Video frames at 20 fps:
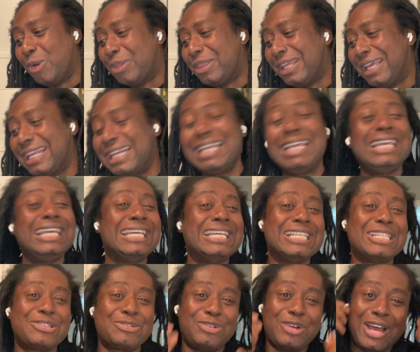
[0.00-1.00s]
that he
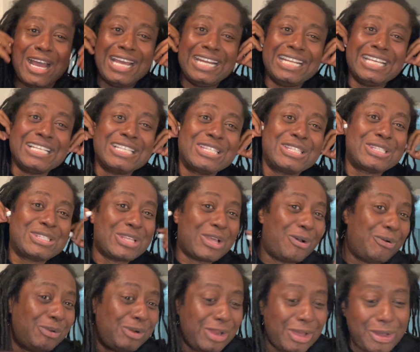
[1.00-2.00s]
is riding
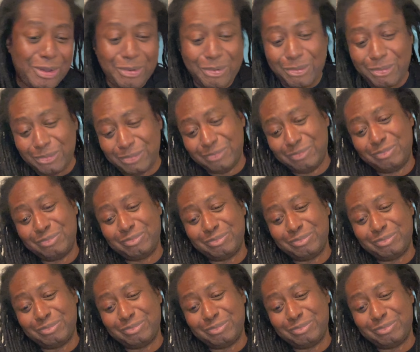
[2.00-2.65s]
solo